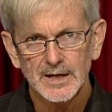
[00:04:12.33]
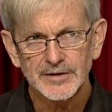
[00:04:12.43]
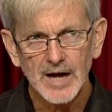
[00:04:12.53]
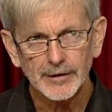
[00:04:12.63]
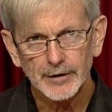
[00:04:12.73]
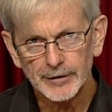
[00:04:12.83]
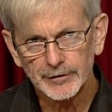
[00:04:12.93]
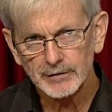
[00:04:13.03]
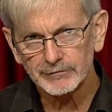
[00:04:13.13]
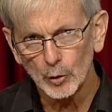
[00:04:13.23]
The other
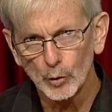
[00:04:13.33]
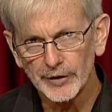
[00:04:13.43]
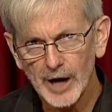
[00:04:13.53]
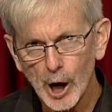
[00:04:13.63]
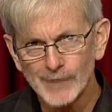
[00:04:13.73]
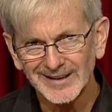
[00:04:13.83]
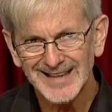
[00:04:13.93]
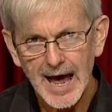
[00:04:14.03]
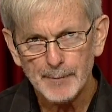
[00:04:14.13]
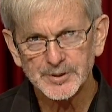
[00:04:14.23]
area of law that
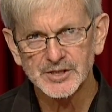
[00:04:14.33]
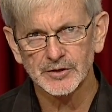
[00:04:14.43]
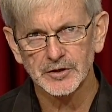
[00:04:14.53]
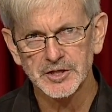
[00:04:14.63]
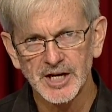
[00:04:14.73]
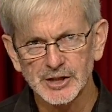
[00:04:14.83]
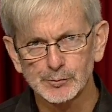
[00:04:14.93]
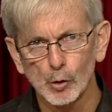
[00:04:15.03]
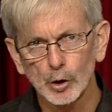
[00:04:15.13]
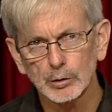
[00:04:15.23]
overlaps that the
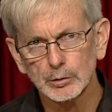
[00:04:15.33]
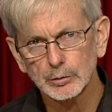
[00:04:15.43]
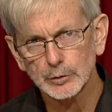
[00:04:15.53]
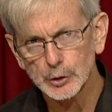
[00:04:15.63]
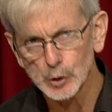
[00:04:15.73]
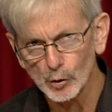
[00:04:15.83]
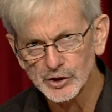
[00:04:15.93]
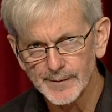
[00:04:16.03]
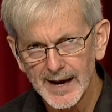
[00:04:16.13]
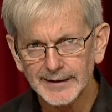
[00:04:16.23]
textbook
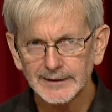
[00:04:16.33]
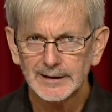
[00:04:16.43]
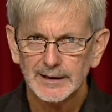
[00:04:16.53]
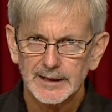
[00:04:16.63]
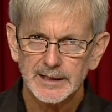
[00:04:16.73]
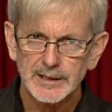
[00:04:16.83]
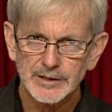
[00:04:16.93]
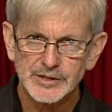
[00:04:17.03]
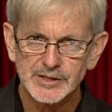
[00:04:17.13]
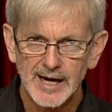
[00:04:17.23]
talks about
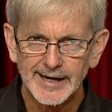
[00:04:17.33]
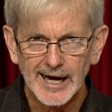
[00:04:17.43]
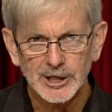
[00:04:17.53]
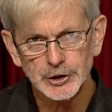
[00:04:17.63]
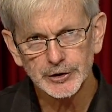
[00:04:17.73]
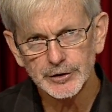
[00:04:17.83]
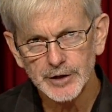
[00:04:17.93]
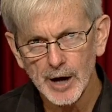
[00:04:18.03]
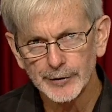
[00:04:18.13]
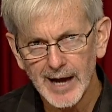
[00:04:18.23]
is an action
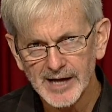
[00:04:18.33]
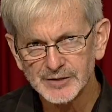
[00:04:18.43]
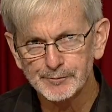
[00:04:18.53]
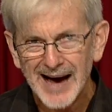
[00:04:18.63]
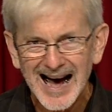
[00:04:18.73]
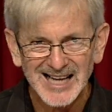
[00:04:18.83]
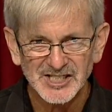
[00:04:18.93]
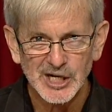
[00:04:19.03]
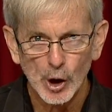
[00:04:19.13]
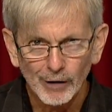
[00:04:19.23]
known as passing